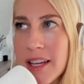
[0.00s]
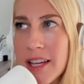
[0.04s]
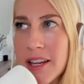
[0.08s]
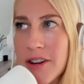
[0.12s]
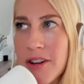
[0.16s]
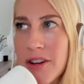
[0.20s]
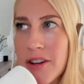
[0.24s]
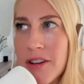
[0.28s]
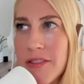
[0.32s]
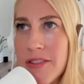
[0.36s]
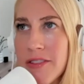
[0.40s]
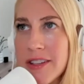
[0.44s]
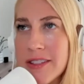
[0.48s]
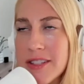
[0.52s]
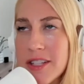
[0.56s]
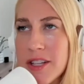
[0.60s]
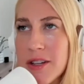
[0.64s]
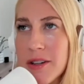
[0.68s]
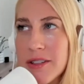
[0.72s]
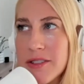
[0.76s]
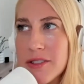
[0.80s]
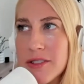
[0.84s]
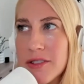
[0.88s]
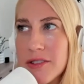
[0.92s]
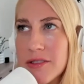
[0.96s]
and all this that
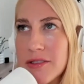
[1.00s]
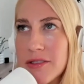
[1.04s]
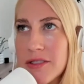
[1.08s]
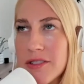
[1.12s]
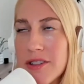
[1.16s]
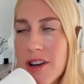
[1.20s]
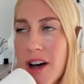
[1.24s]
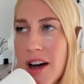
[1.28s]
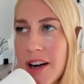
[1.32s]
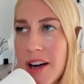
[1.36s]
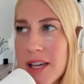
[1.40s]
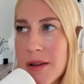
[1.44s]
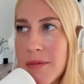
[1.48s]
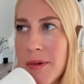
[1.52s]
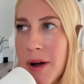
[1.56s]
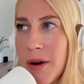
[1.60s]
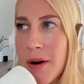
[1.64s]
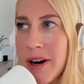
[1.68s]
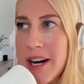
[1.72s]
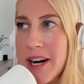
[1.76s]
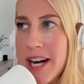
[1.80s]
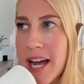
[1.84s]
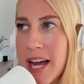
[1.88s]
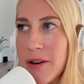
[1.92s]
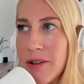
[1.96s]
you guys are talking about
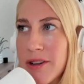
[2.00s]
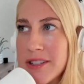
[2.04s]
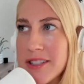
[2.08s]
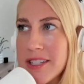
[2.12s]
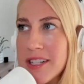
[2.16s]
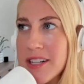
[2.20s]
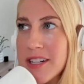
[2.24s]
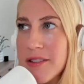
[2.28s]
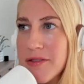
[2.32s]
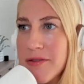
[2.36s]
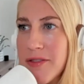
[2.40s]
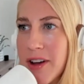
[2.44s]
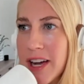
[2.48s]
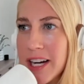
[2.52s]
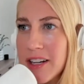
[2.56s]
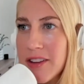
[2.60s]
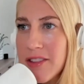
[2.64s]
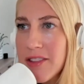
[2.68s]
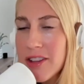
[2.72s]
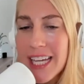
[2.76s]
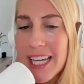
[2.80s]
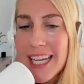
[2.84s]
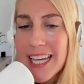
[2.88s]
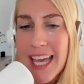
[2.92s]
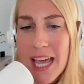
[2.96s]
right now, doesn't it affect
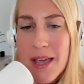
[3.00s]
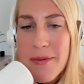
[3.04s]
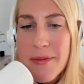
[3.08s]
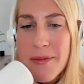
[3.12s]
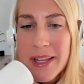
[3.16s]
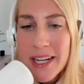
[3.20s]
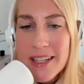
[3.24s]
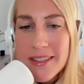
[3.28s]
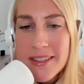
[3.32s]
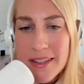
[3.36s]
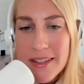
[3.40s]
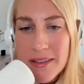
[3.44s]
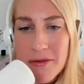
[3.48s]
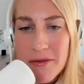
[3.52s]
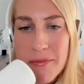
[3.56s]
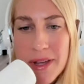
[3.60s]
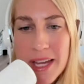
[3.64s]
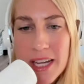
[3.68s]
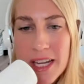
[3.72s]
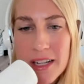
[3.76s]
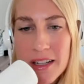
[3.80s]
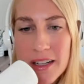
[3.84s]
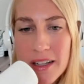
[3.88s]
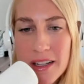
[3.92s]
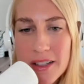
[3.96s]
the gaminess of
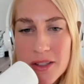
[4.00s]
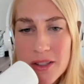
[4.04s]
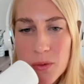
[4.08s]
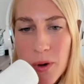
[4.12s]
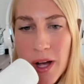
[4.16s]
meat as